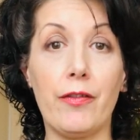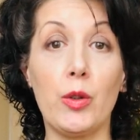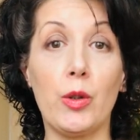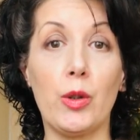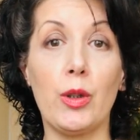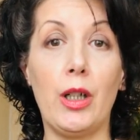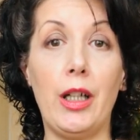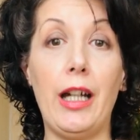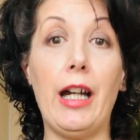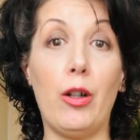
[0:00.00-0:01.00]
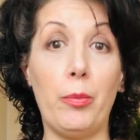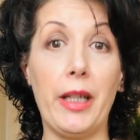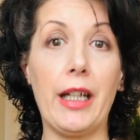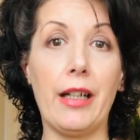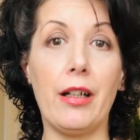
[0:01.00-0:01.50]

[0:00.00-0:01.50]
for helping